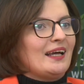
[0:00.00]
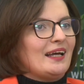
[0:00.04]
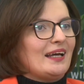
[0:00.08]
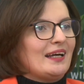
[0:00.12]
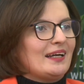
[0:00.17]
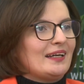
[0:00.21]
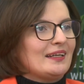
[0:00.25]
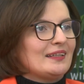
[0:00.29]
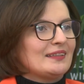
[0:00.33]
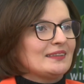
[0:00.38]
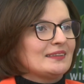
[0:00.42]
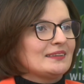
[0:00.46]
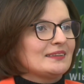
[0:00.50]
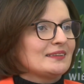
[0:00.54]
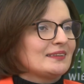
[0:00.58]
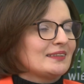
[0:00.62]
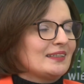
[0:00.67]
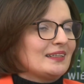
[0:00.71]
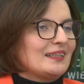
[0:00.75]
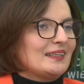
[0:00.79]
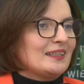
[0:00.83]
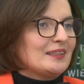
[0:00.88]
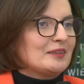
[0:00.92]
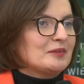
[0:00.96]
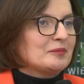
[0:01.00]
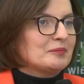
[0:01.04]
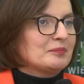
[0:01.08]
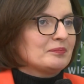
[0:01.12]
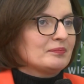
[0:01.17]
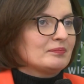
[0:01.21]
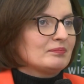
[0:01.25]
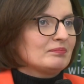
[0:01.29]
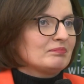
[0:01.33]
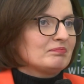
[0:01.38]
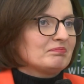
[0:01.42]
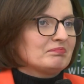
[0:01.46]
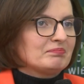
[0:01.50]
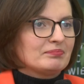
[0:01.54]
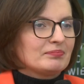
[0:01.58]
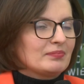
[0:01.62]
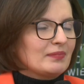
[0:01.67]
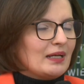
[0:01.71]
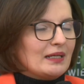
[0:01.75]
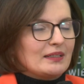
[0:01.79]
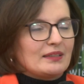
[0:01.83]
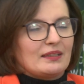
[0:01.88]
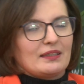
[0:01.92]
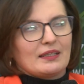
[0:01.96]
And um,
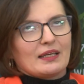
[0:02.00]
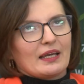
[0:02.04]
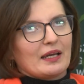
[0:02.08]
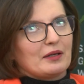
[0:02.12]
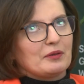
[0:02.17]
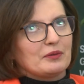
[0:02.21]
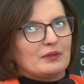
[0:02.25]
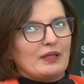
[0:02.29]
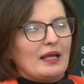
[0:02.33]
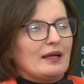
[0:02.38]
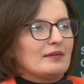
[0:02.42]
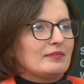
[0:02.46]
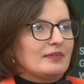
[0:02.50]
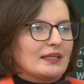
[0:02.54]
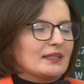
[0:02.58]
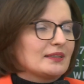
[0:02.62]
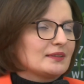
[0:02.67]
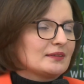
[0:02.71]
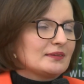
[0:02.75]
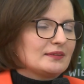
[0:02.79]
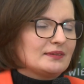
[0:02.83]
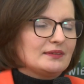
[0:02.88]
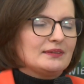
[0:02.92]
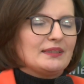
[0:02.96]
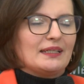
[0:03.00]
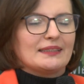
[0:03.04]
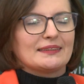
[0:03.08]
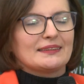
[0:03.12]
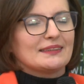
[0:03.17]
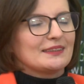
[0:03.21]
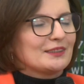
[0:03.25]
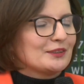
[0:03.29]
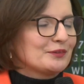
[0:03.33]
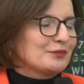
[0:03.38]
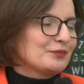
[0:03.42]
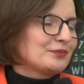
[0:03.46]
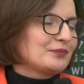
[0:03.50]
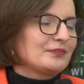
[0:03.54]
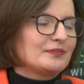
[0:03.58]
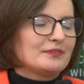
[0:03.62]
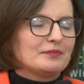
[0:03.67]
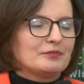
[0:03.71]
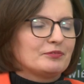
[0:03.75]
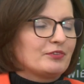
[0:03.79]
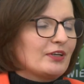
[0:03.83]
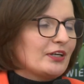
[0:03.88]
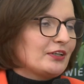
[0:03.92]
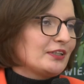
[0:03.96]
I think I would have like dozens of
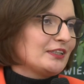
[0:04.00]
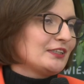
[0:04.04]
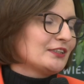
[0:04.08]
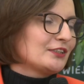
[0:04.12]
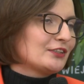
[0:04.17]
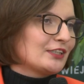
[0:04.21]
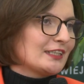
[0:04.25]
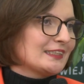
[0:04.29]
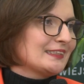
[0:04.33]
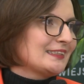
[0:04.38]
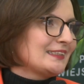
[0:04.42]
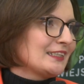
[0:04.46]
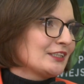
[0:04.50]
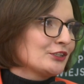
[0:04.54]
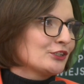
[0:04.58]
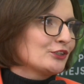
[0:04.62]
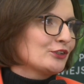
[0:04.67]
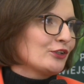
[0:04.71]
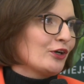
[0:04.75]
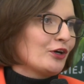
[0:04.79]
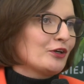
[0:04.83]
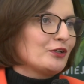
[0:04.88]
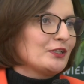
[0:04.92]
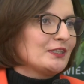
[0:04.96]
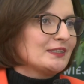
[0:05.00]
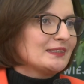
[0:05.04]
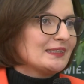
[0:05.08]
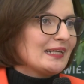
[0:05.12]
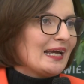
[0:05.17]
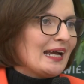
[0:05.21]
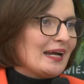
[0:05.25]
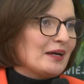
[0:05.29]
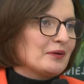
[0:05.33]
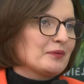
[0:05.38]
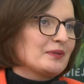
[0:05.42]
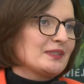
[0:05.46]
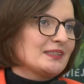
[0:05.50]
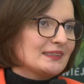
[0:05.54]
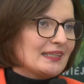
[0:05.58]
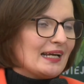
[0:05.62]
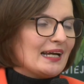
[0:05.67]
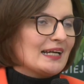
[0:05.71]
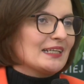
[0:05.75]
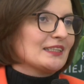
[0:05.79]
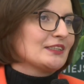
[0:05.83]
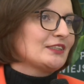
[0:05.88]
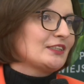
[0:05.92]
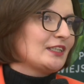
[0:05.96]
very interesting stories how this
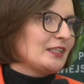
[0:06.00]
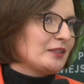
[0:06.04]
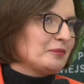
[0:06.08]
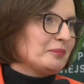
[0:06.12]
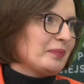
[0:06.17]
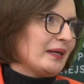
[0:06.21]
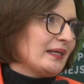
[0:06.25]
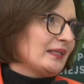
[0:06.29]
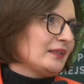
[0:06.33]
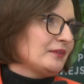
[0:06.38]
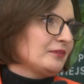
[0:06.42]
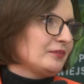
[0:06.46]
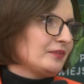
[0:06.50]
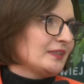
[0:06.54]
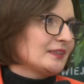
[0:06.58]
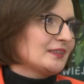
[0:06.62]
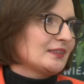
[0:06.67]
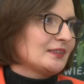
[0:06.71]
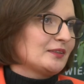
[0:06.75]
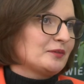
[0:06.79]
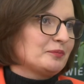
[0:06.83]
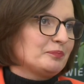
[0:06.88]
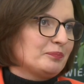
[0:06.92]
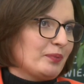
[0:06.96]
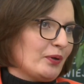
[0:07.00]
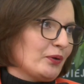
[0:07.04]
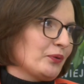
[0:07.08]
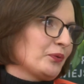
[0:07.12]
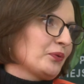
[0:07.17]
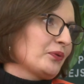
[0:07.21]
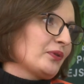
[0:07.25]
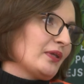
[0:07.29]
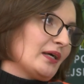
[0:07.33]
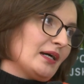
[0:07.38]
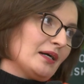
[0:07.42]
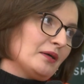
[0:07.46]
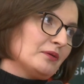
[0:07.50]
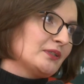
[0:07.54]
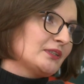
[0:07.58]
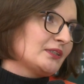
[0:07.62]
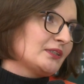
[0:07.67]
actually benefits both our